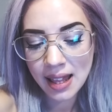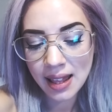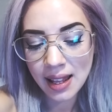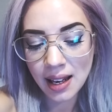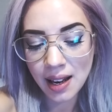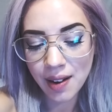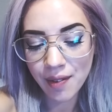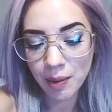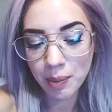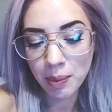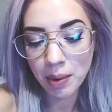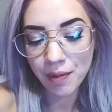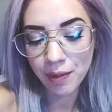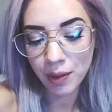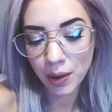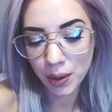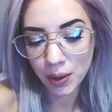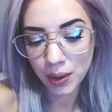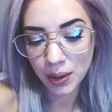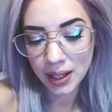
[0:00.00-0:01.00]
loving my
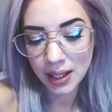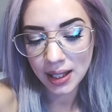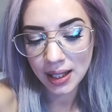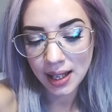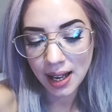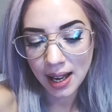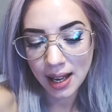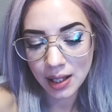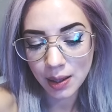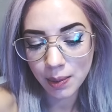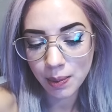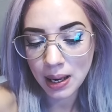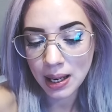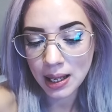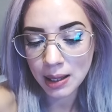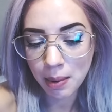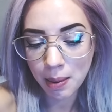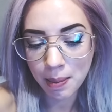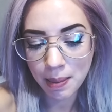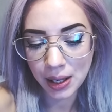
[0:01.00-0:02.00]
vlogs as well
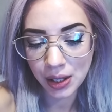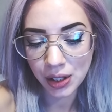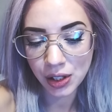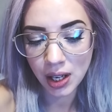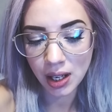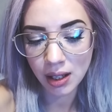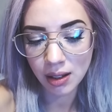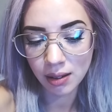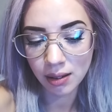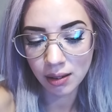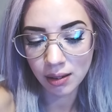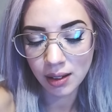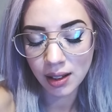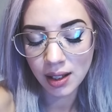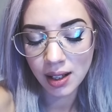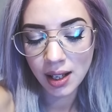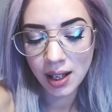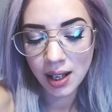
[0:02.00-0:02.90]
as my main channel.